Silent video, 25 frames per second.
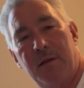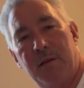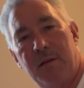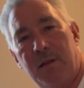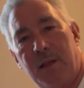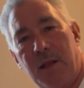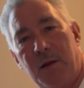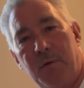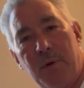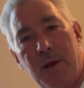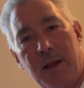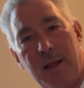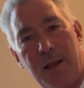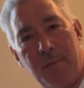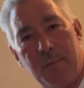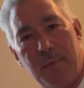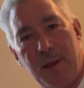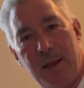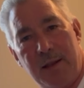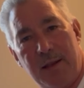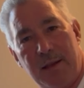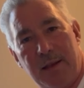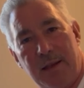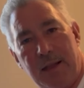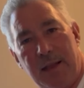they
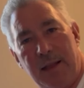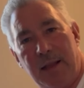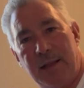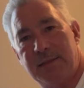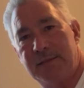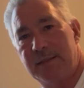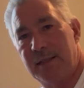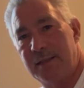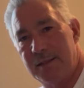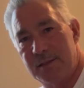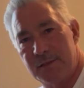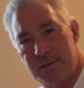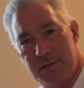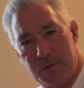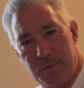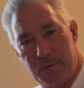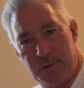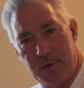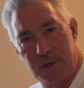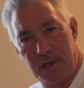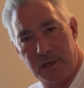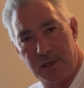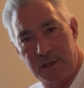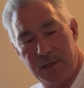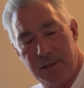recommended it. They said this will
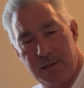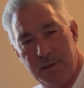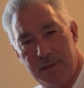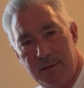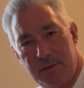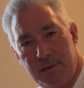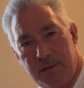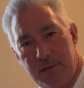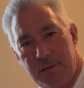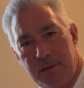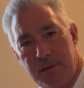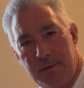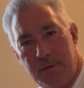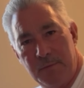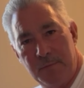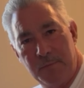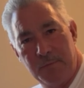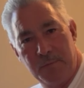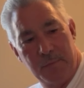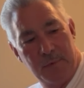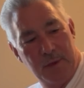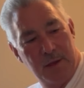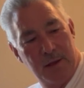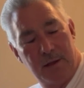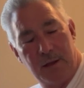work.
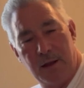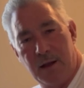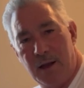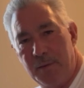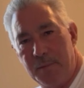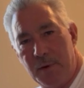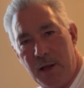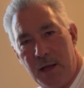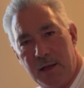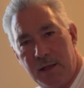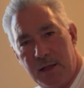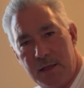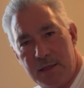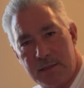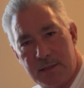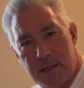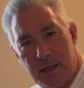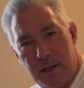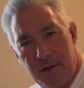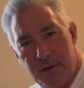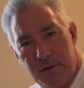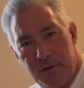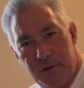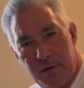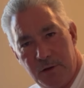Now I'm not going to
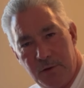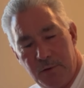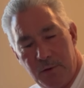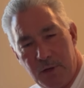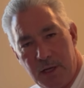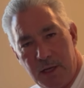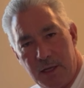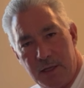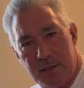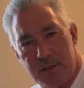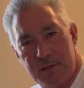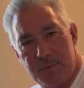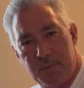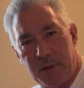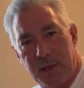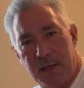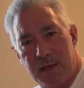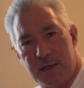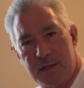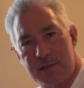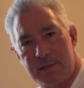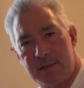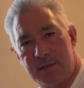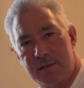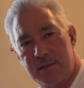say who it was
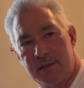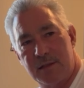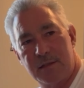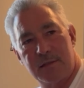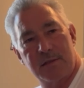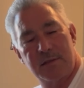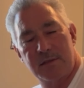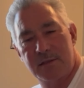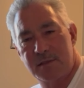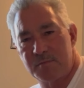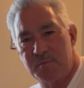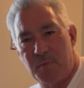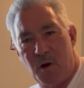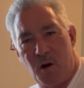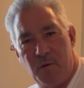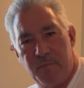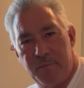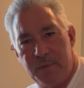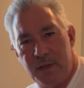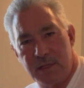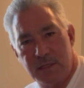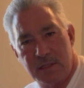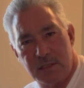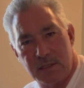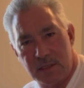because it's small
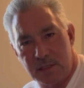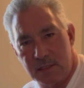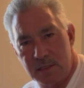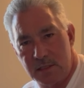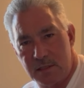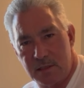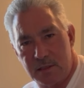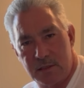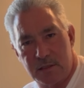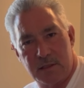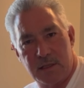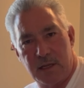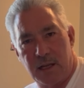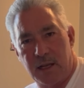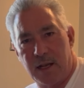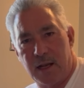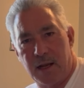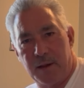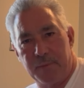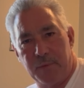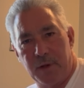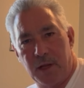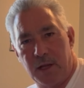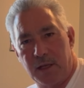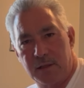businesses, and
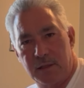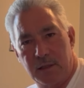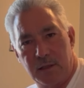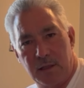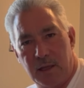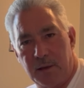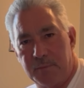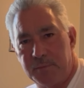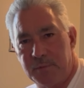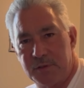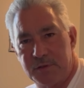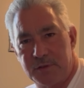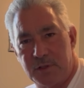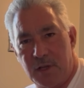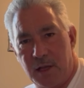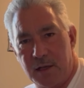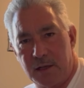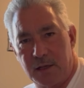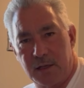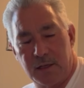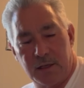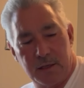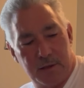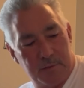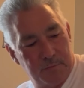I'm just not
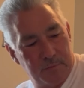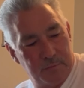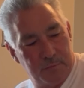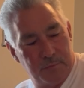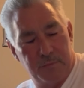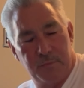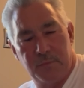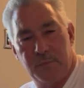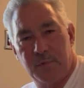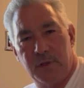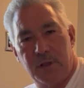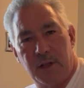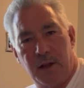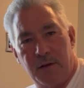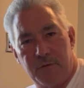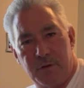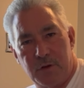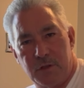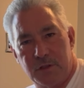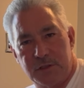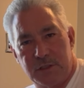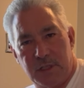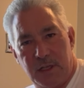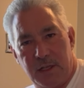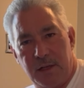going to
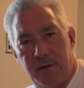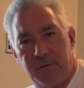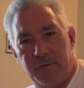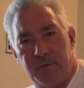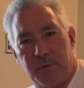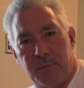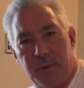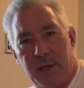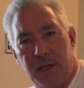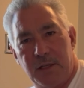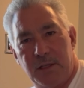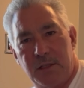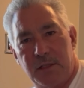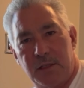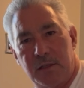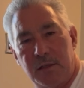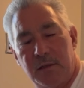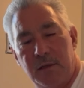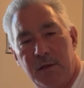divulge that information.